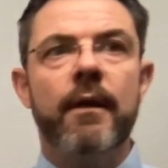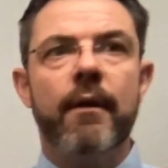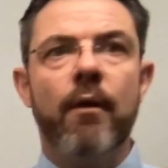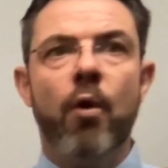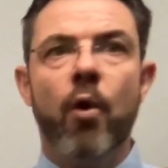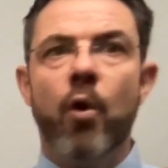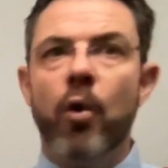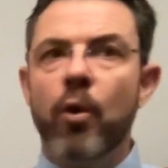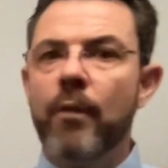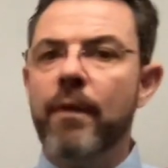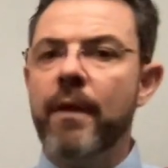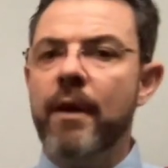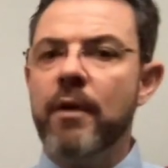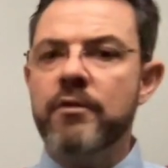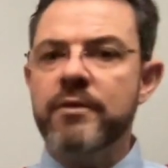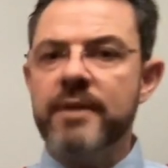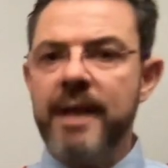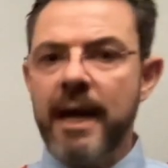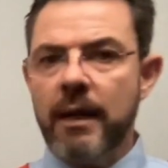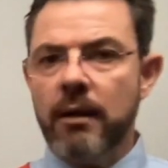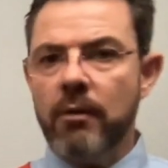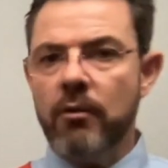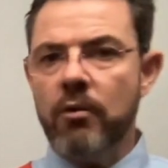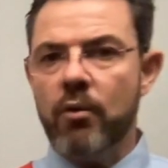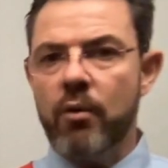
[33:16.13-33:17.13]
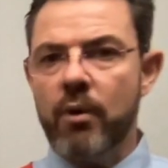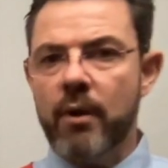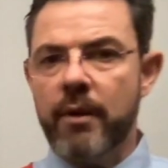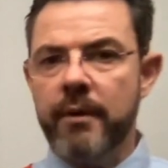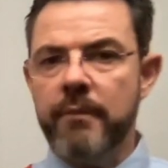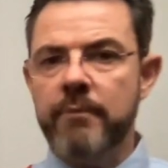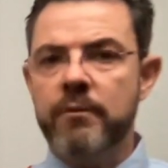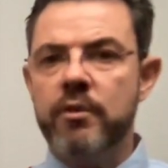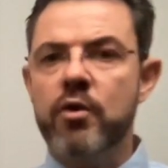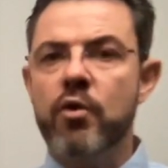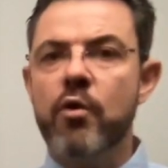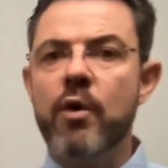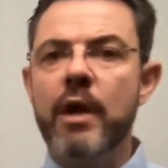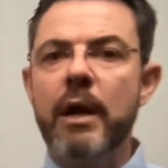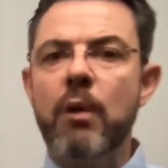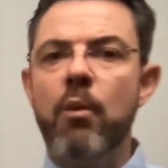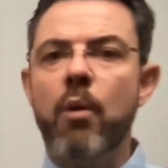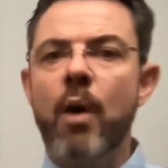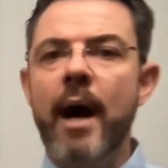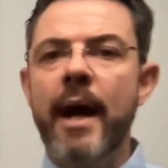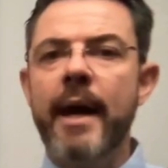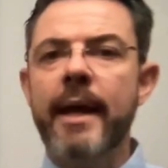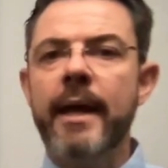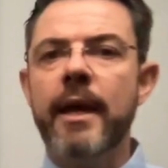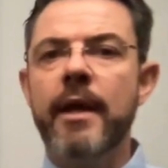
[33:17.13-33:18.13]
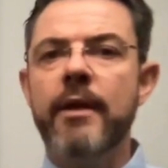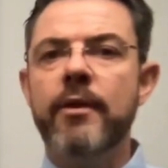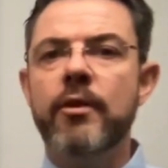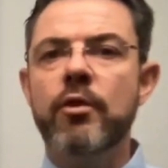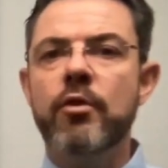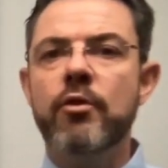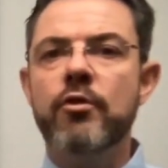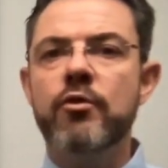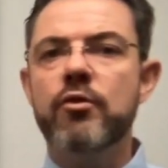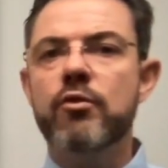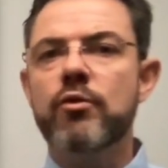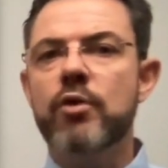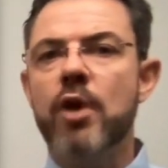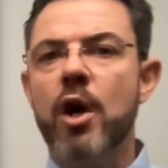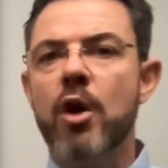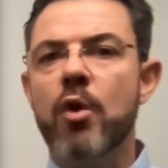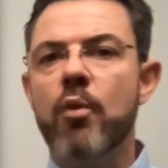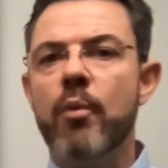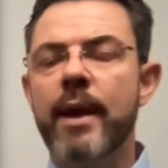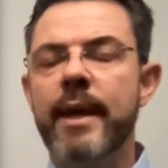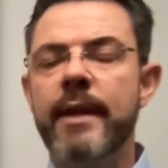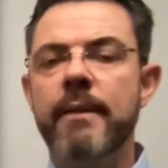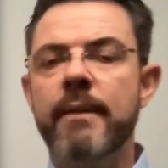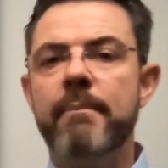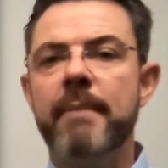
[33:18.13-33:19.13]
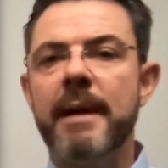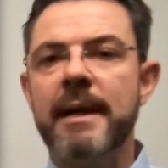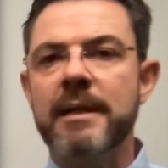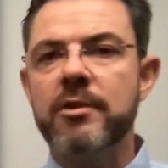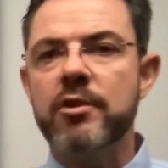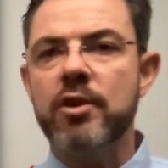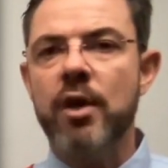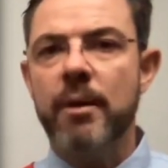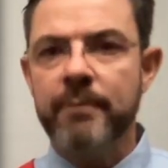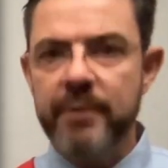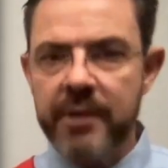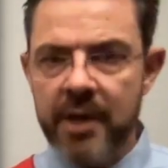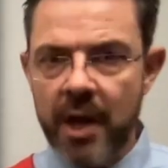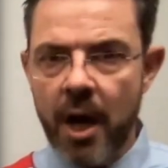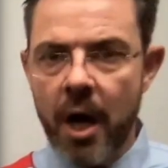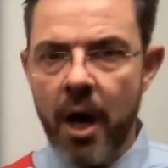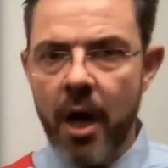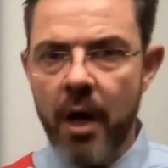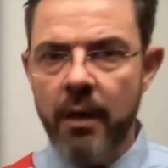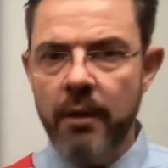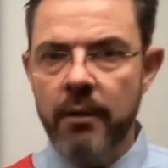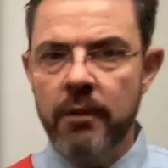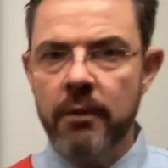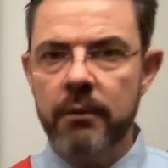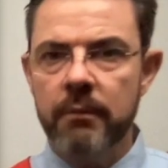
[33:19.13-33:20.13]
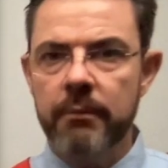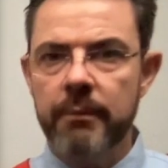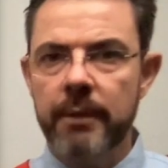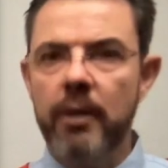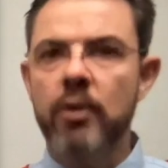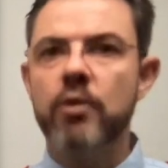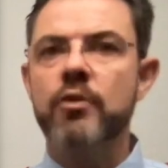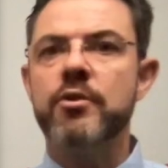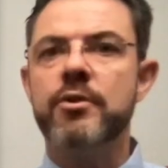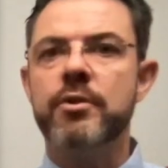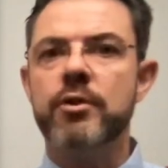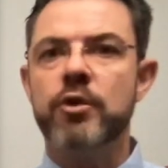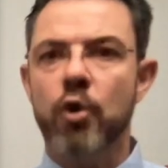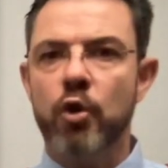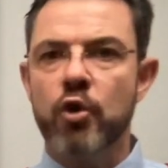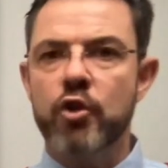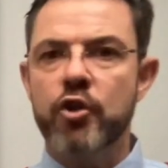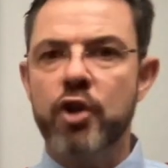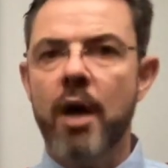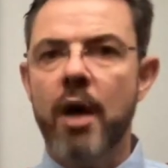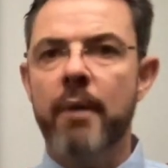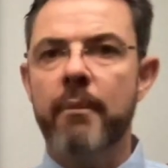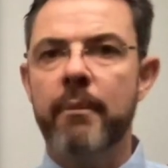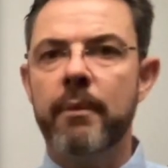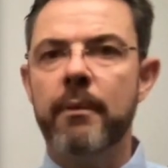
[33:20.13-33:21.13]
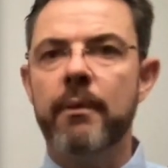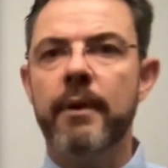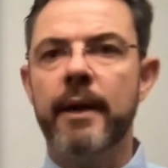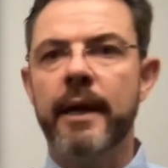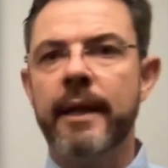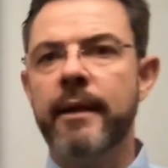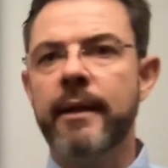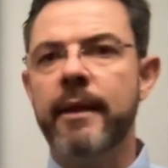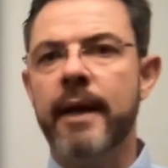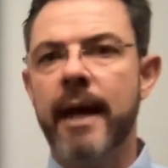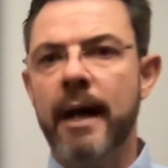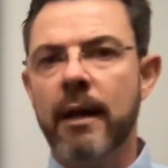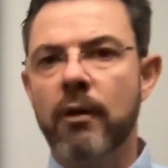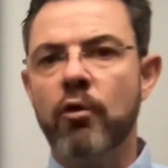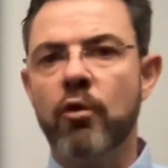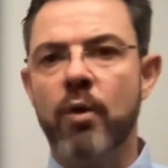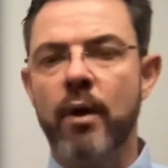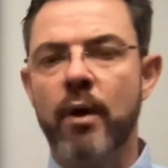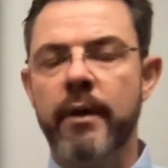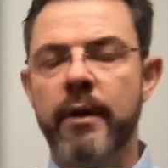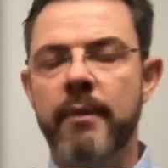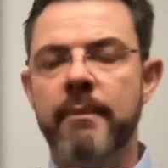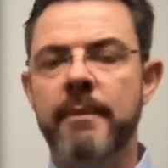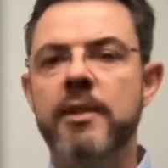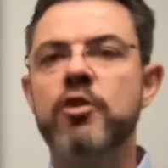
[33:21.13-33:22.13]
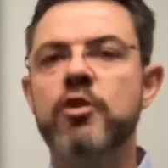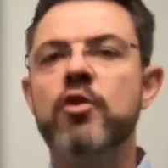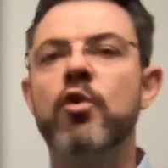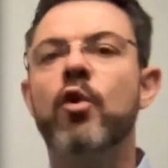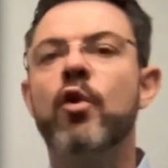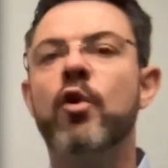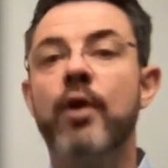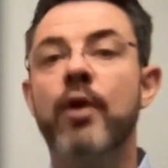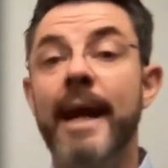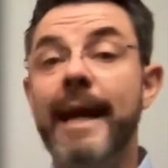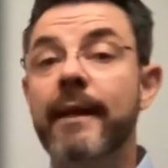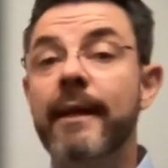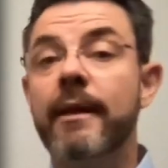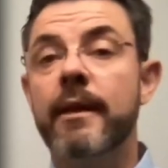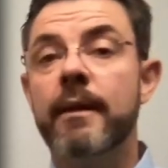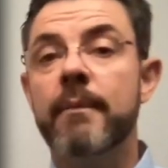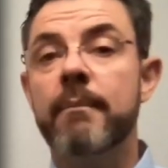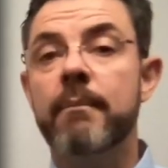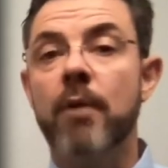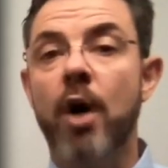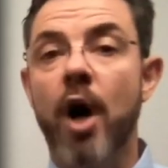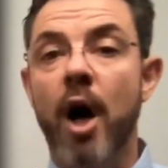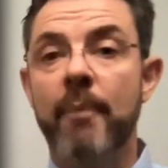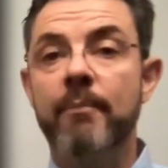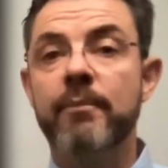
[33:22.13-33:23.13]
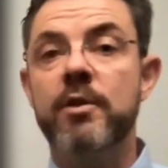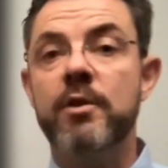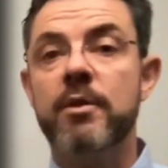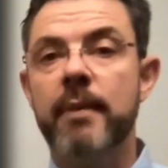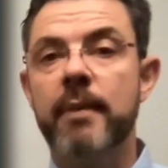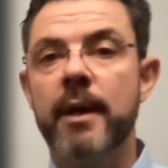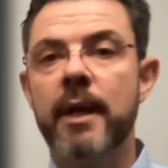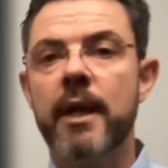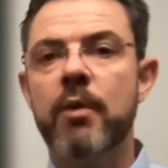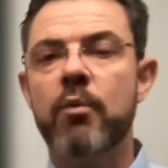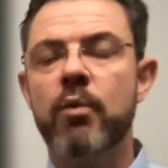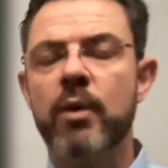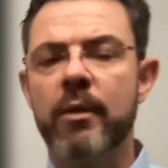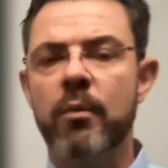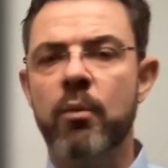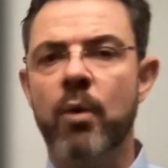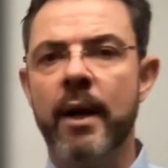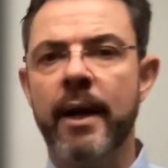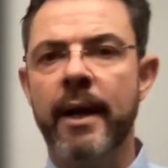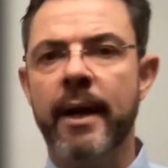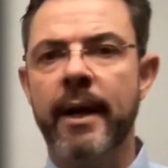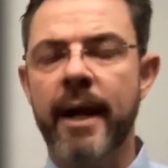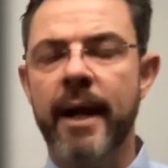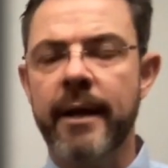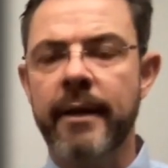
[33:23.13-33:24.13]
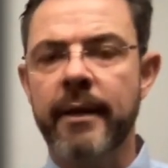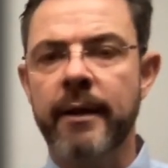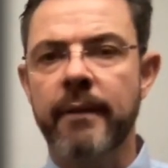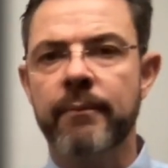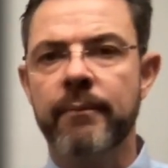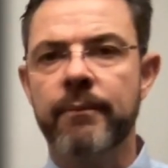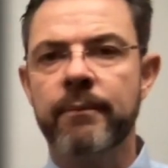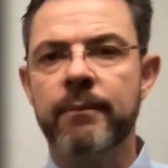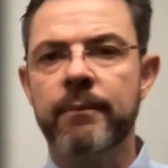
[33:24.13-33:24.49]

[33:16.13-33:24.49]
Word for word: all those algorithms require you to know where the bus stops are because your job in the algorithm is to connect them optimally with one another.